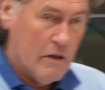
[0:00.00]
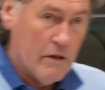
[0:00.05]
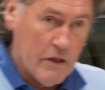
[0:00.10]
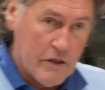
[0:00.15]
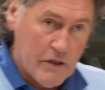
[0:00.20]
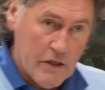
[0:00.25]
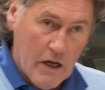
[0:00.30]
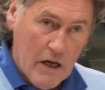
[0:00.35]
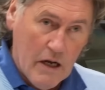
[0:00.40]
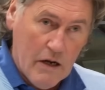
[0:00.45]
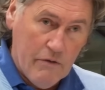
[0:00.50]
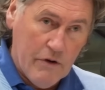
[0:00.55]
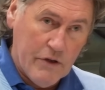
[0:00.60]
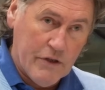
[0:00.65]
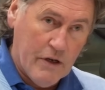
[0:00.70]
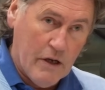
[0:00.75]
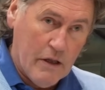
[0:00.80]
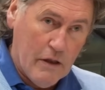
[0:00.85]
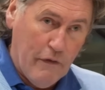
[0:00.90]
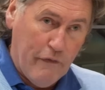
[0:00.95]
the tyre
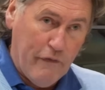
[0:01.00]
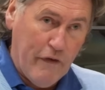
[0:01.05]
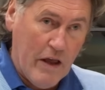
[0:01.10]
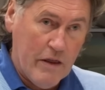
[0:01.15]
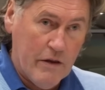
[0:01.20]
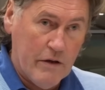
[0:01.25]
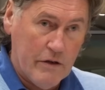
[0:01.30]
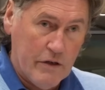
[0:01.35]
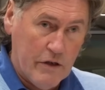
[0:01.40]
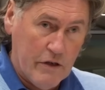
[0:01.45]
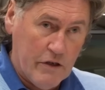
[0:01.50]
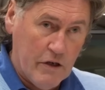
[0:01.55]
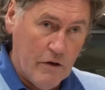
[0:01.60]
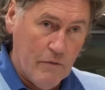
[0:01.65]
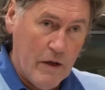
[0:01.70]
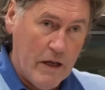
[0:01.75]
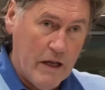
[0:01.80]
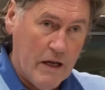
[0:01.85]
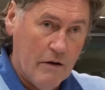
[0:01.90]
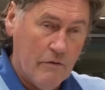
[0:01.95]
is either feathered,
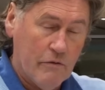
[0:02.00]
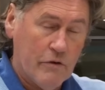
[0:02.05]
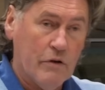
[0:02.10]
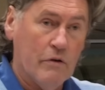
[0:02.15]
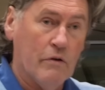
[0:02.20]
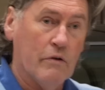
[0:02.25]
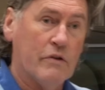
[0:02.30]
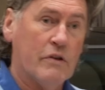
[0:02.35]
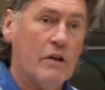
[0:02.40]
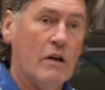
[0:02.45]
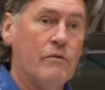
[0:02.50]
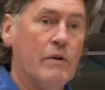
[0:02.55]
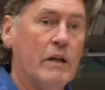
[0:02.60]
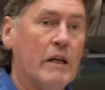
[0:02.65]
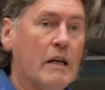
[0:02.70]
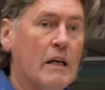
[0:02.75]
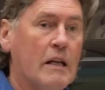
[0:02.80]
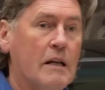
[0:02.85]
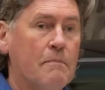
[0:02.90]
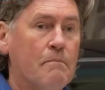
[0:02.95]
towing out or towing
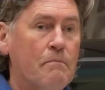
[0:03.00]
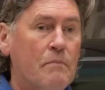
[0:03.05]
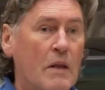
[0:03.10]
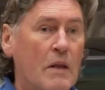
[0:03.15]
in.